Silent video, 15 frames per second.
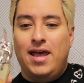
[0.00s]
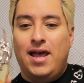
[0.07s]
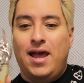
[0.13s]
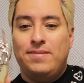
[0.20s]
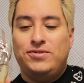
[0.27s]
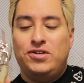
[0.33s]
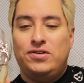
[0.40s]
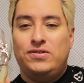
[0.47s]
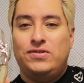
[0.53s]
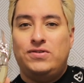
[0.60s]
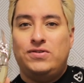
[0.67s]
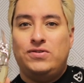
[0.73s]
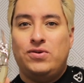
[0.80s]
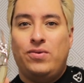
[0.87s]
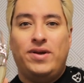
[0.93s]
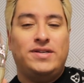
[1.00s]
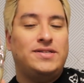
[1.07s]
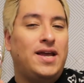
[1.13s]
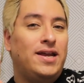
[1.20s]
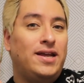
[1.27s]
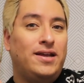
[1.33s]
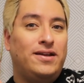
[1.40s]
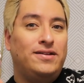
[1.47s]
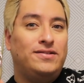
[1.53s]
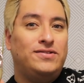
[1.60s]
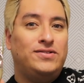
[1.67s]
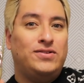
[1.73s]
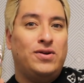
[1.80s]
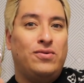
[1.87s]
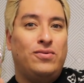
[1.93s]
I'm just so excited.
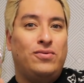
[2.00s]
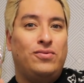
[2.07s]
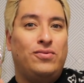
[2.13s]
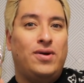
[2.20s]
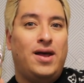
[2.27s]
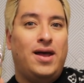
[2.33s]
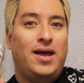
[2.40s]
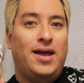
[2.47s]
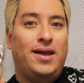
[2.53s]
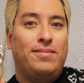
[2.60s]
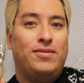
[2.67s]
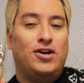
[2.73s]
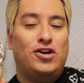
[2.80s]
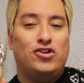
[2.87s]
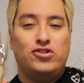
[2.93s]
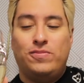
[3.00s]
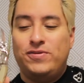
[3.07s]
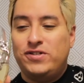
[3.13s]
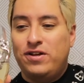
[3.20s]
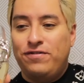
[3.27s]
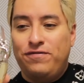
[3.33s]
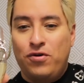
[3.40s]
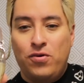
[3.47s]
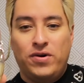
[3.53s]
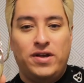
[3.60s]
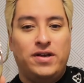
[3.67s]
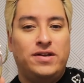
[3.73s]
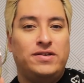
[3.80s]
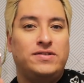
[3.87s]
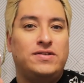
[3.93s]
So I'm 100%
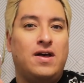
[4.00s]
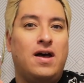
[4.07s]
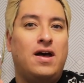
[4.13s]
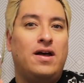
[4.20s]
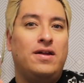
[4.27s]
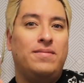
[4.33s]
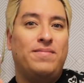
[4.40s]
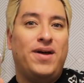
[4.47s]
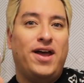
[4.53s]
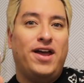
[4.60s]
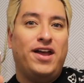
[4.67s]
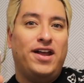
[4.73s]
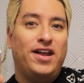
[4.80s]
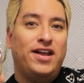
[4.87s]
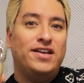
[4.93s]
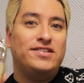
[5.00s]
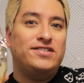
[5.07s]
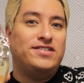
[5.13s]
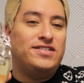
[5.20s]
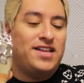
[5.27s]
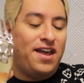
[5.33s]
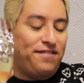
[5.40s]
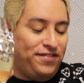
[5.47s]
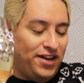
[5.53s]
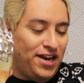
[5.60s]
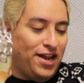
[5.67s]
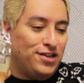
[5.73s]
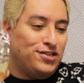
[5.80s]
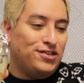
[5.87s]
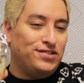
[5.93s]
focused on my staffing
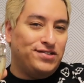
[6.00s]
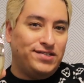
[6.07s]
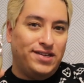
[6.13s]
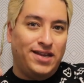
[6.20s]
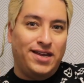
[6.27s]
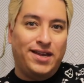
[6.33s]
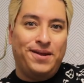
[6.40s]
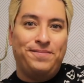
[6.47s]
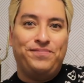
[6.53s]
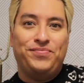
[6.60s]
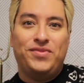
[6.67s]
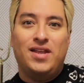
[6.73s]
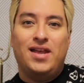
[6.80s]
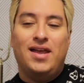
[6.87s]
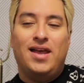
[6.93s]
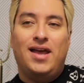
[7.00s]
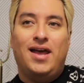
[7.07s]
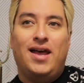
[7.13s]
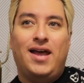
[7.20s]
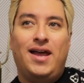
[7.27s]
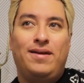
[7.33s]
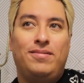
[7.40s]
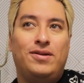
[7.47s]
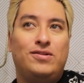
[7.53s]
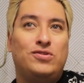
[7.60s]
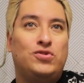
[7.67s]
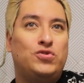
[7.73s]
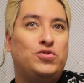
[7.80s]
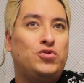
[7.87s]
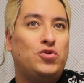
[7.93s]
agency. I've been
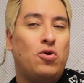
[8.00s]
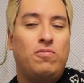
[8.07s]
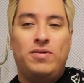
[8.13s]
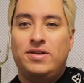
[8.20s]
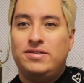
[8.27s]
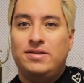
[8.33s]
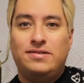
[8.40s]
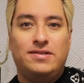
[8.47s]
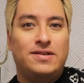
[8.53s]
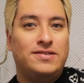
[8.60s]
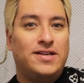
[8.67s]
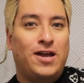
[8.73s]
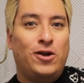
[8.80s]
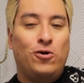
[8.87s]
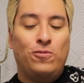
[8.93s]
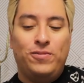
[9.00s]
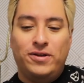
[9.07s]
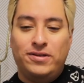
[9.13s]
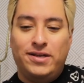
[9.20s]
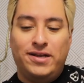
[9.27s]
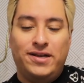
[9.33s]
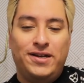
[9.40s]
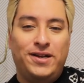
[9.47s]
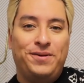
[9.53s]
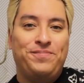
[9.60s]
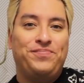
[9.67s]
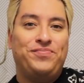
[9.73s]
so busy since I opened it.